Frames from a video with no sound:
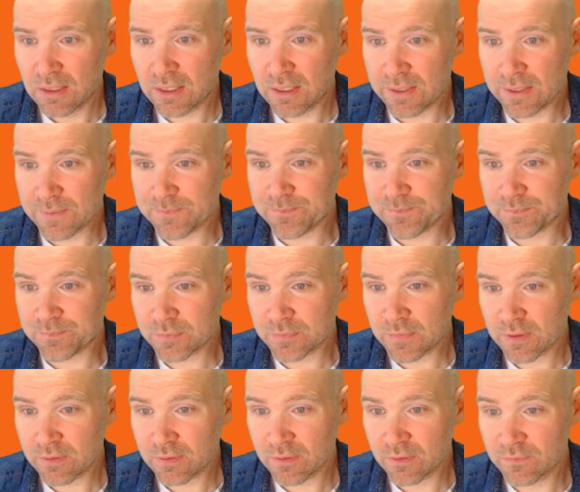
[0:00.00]
Um,
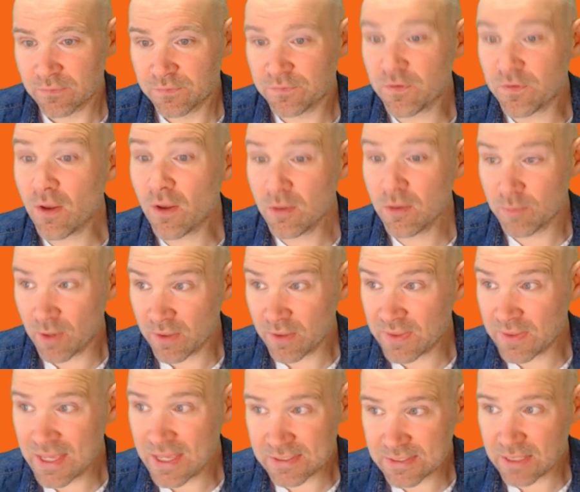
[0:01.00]
followed by
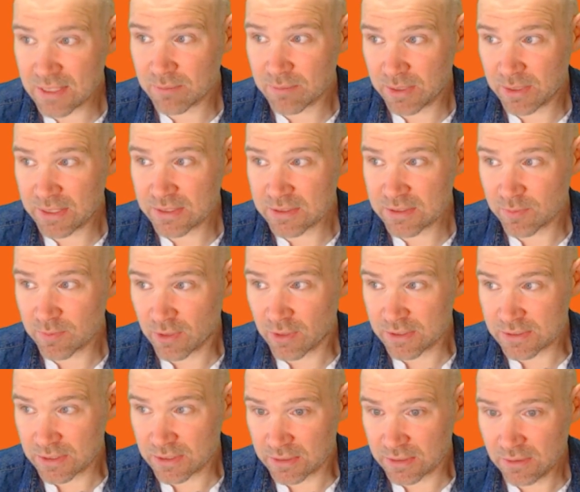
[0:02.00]
the SNP,
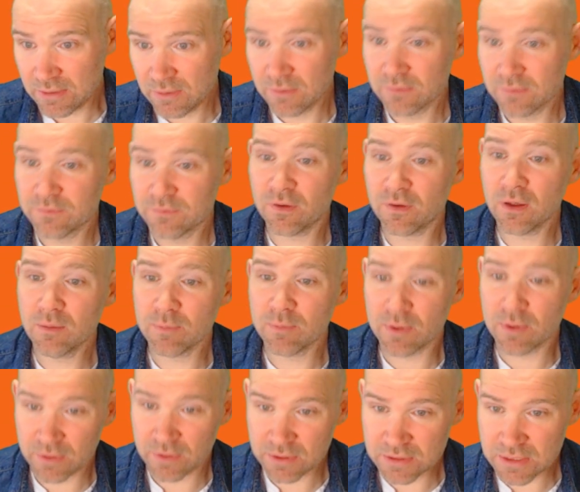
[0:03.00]
surprisingly, followed by
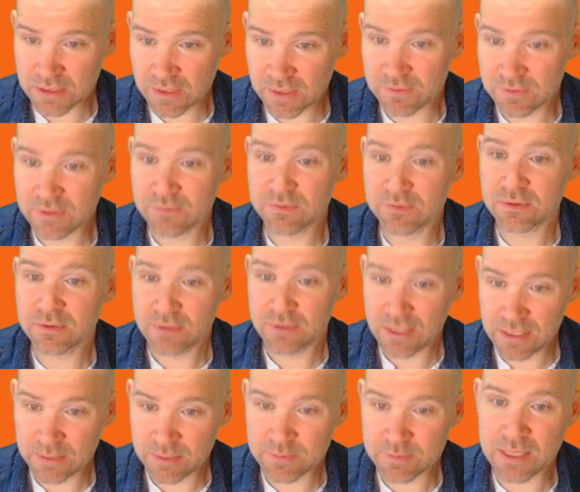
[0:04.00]
the Conservatives,
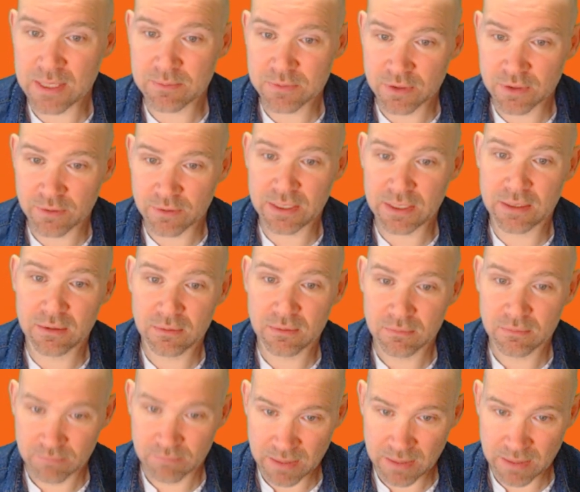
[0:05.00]
then Lib Dems, Green,